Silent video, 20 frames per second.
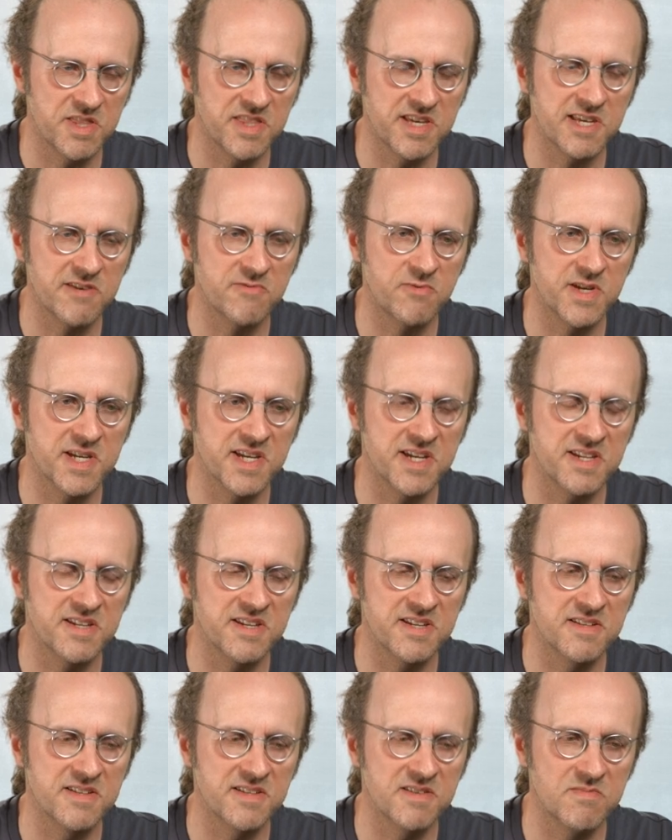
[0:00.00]
think if we
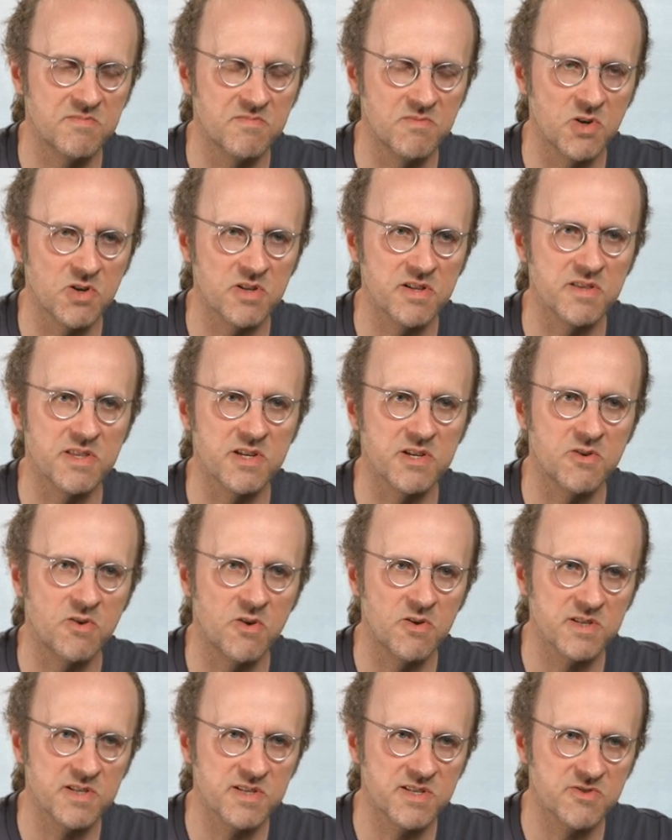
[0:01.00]
can model the
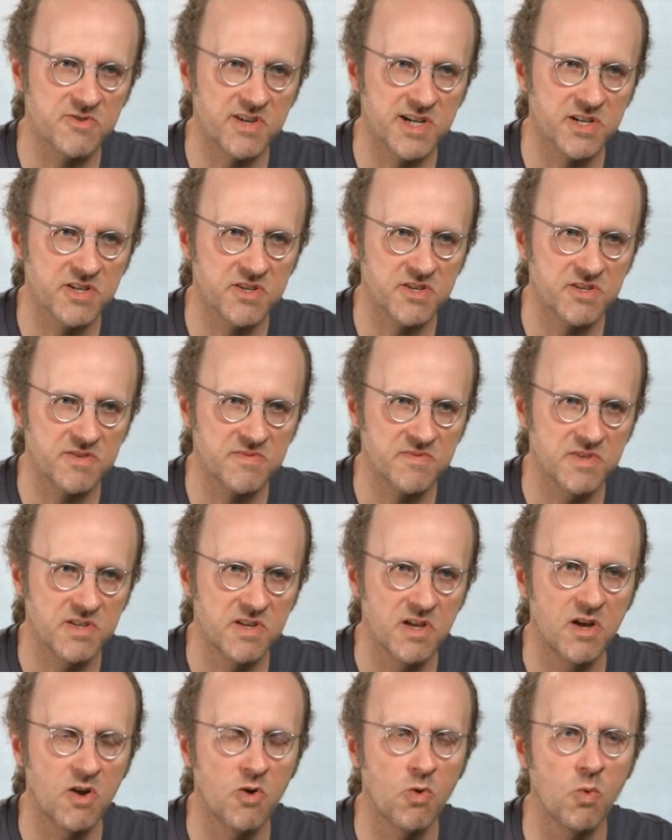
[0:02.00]
causal structure
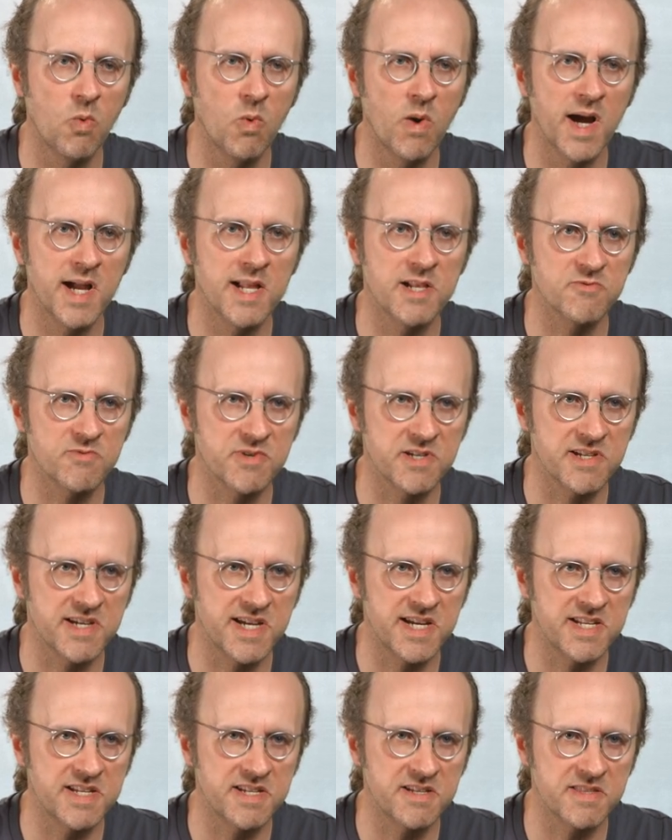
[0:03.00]
while
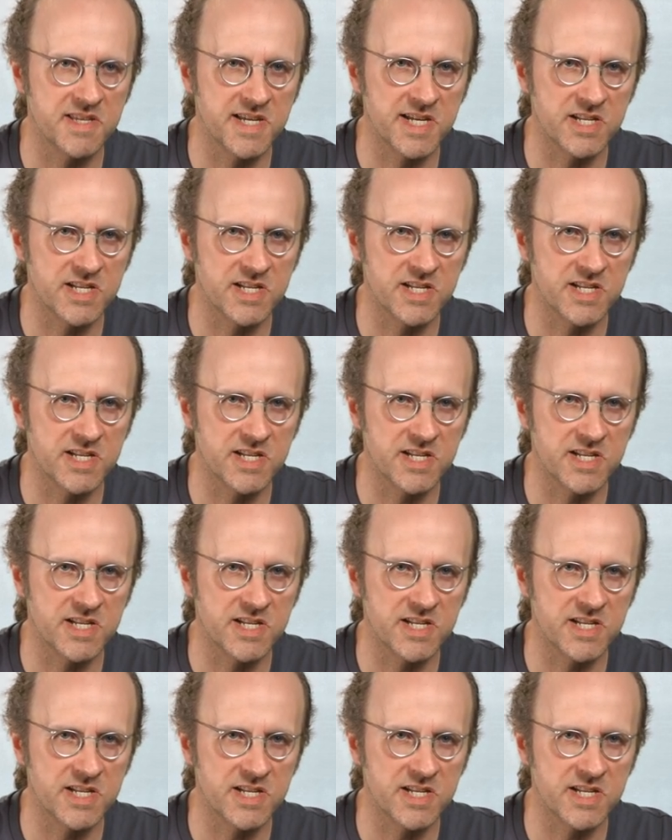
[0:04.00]
retaining the